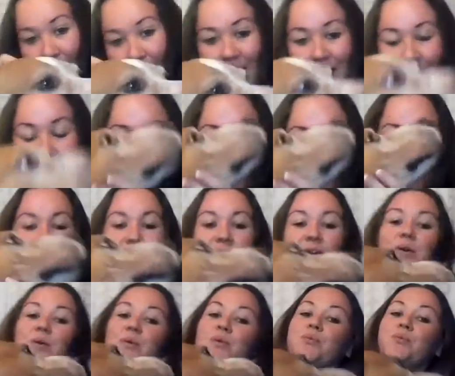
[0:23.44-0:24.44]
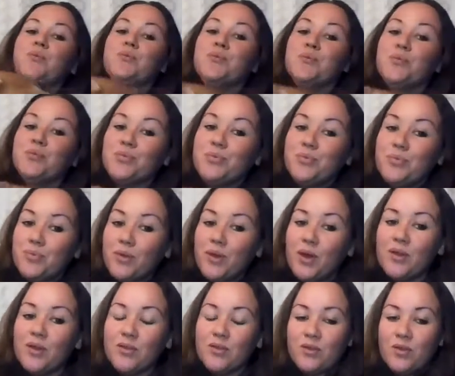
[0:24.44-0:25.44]
Hi, Noah.
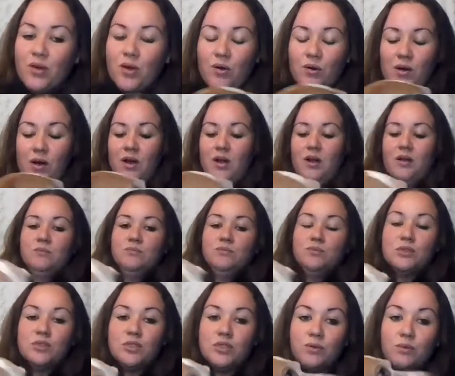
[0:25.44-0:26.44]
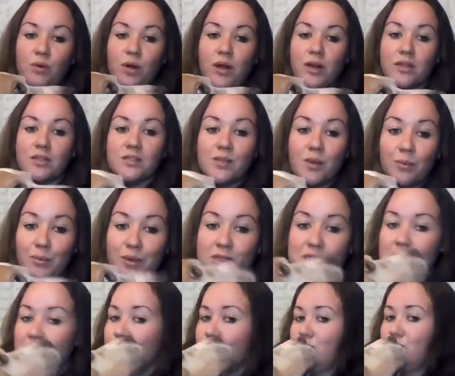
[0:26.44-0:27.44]
So, she wanted some
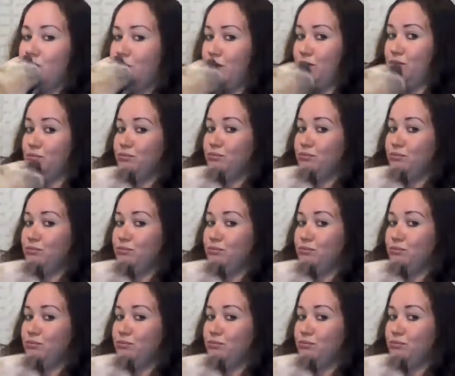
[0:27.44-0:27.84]
attention.